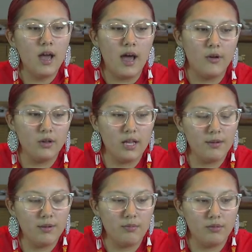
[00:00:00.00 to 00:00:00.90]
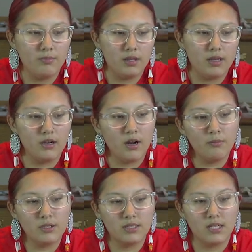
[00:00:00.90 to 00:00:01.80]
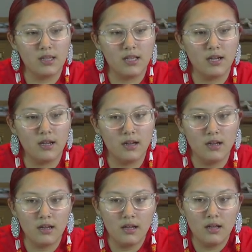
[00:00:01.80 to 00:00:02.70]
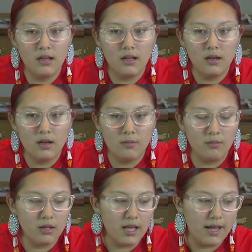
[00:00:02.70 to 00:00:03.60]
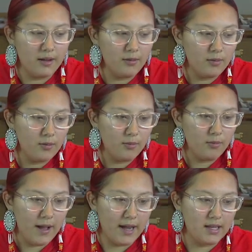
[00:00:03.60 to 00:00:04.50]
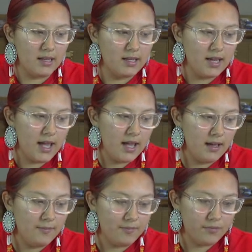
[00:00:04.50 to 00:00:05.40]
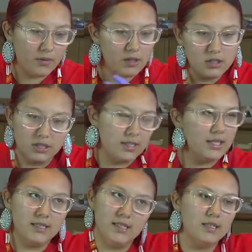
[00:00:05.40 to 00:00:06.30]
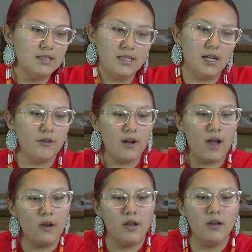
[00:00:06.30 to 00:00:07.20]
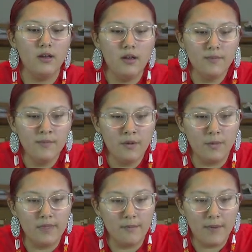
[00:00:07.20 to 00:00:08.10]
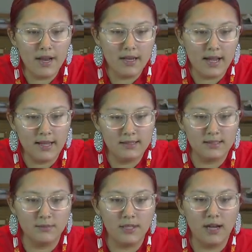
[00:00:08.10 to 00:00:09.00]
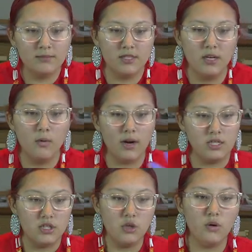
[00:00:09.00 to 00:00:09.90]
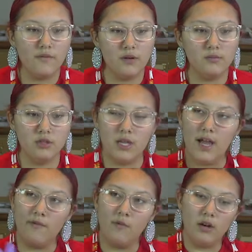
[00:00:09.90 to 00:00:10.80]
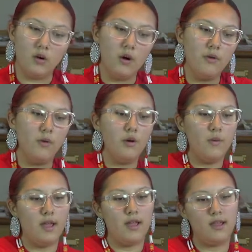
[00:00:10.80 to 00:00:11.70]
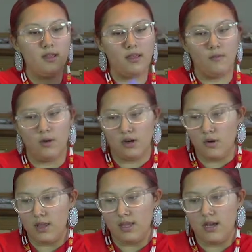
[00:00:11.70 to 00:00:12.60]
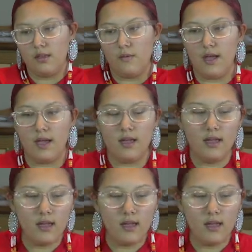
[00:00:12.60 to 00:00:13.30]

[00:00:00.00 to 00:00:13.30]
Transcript: I know a lot of people put their numbers on there, but like back in the day, just easy to sling around. And when the men dance, sometimes they'll wear two of them, so they have one going one way, one going the other way.